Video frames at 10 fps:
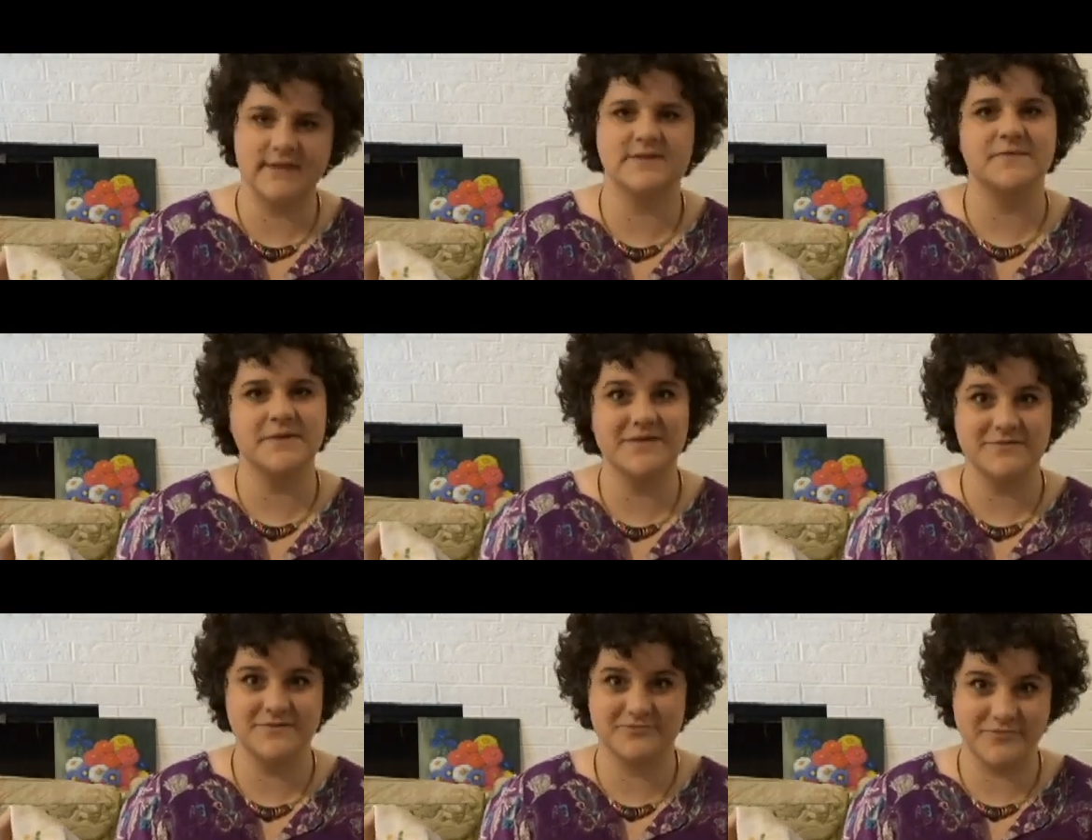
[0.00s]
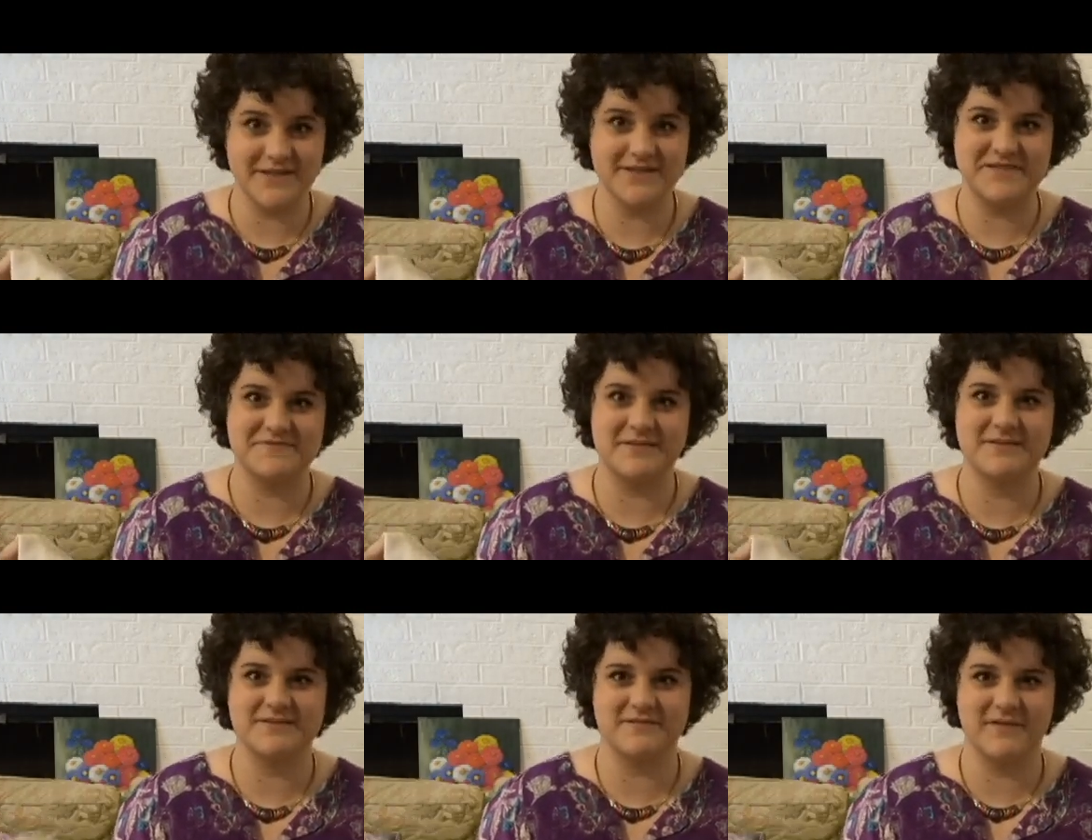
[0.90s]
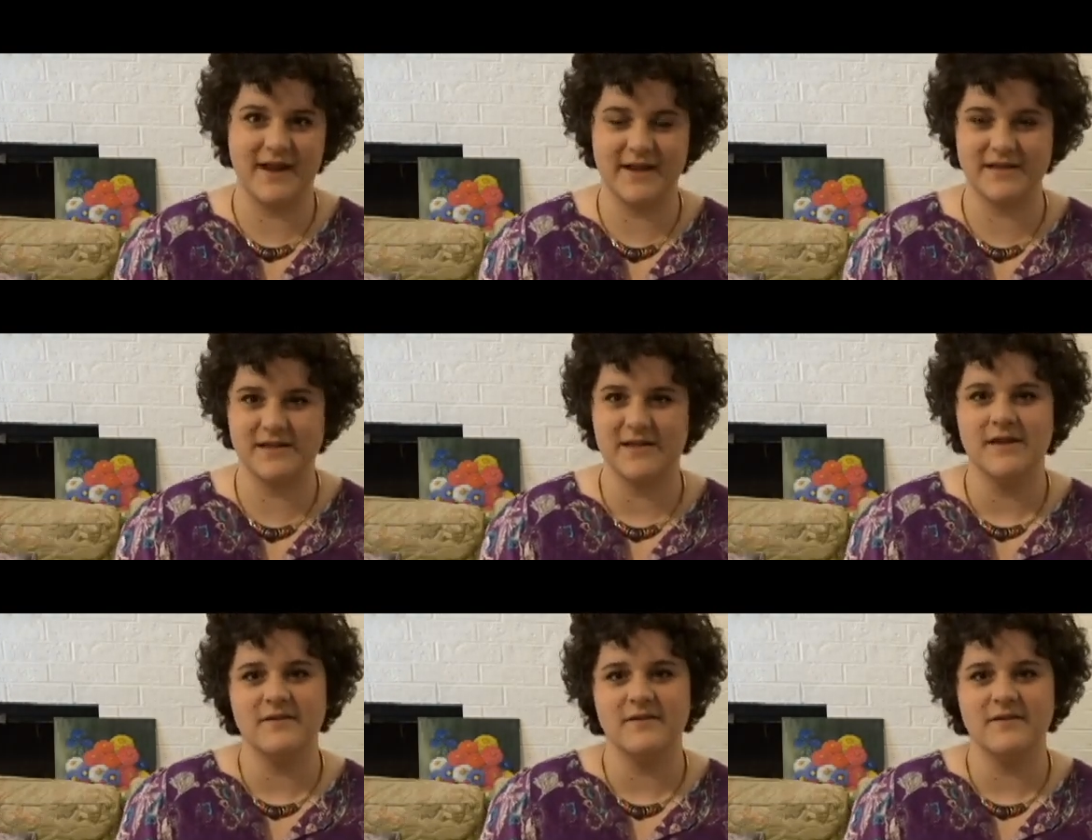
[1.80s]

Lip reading: It's really, really difficult to find